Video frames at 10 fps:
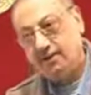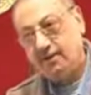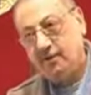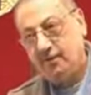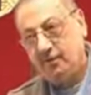
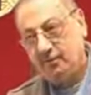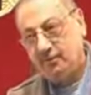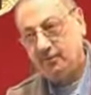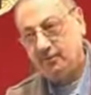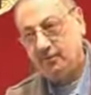ayyu.
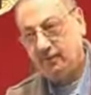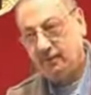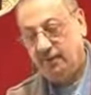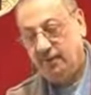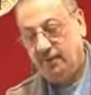Huh?
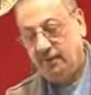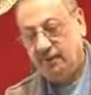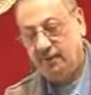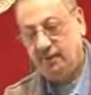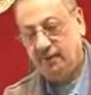
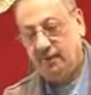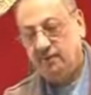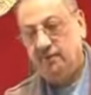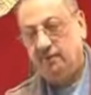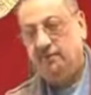
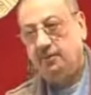But